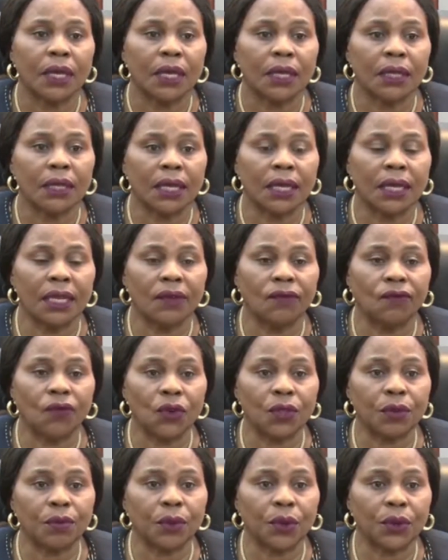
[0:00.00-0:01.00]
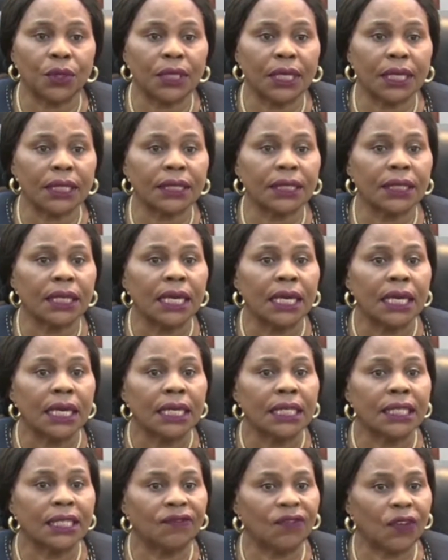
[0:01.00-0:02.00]
Then the 4th project,
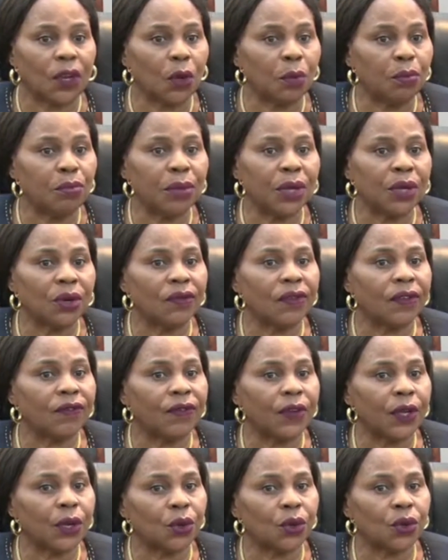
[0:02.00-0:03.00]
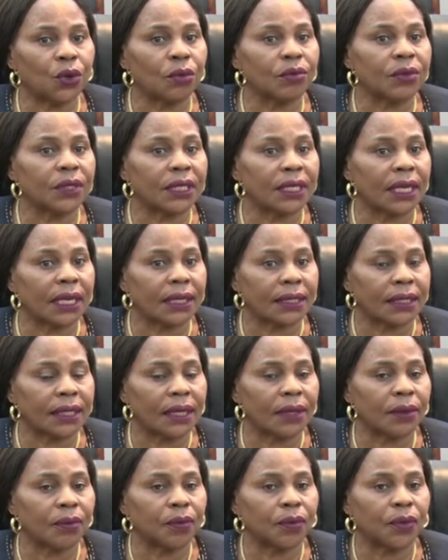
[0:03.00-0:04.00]
development of the ferrochrome sector.
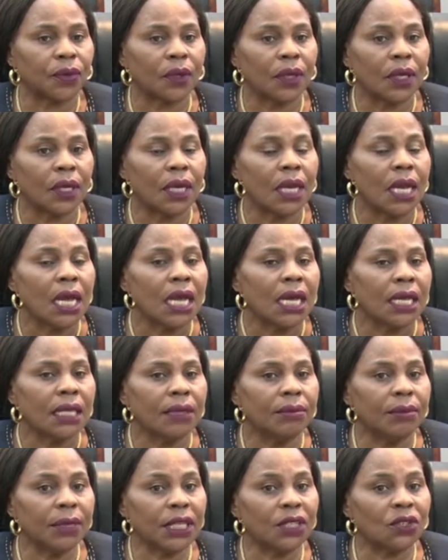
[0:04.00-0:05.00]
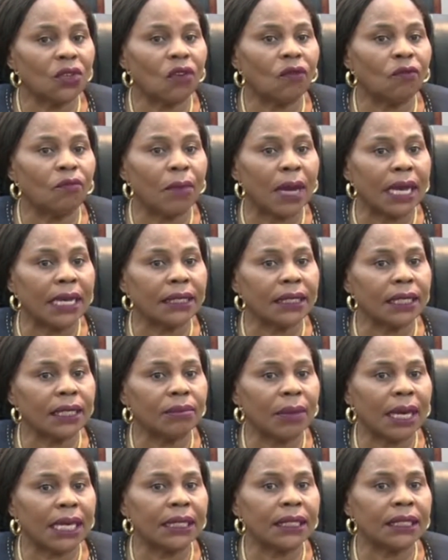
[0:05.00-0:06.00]
The Minister of Mines and
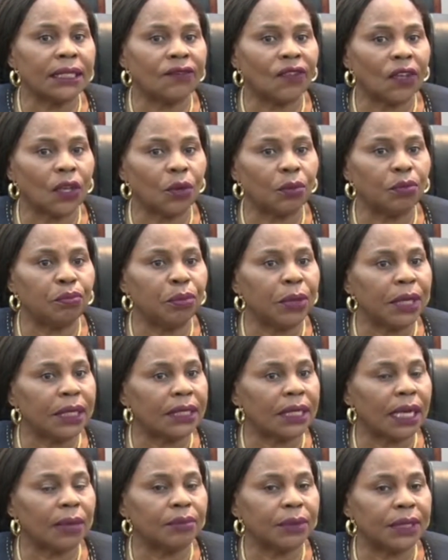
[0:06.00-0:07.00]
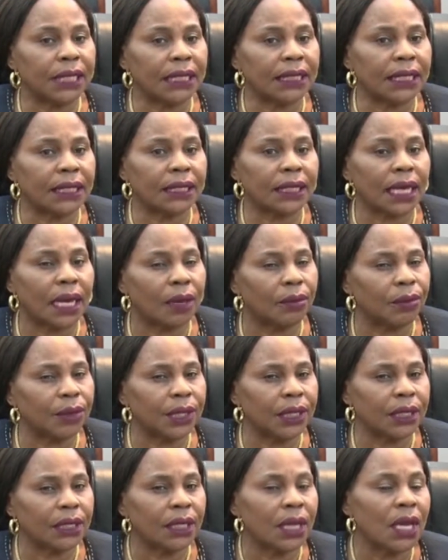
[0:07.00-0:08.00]
Mining Development updated
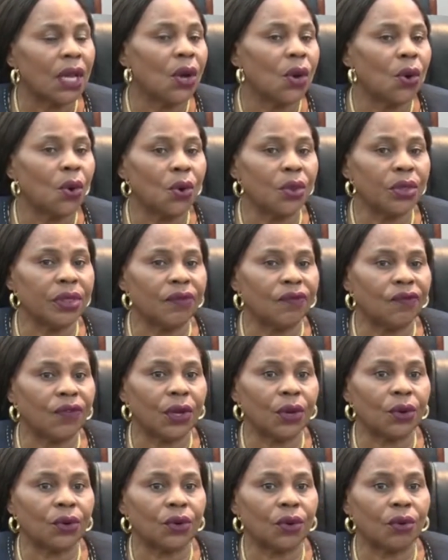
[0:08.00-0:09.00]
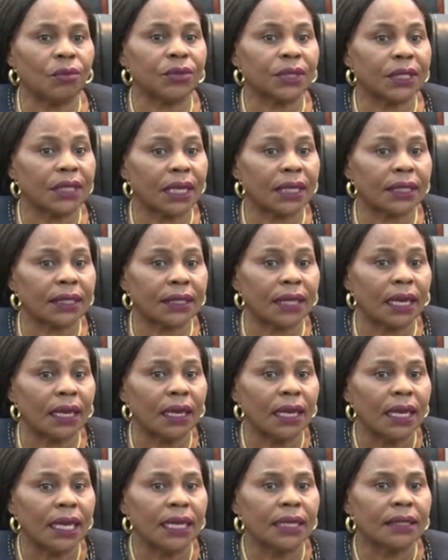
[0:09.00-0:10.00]
Cabinet on the ferrochrome sector
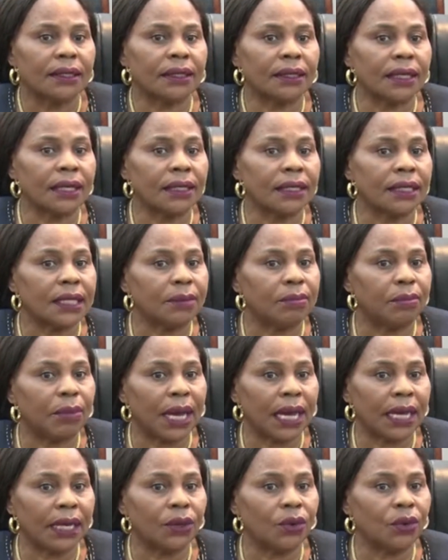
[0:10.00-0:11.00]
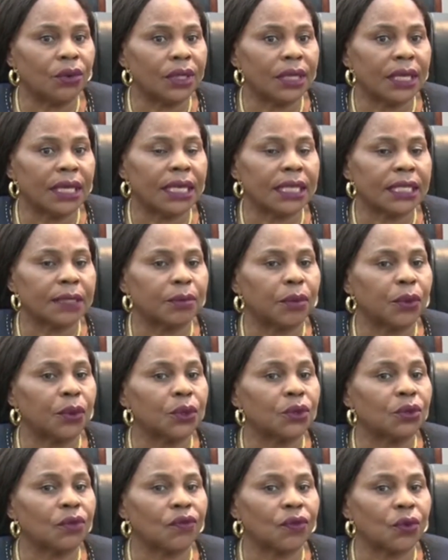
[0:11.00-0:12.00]
since the ban on the export
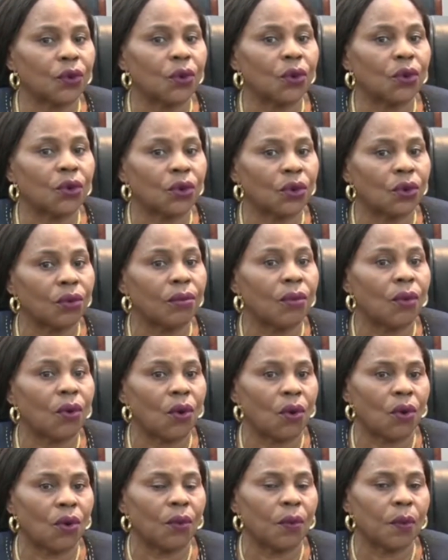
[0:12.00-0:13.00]
of raw chrome ore.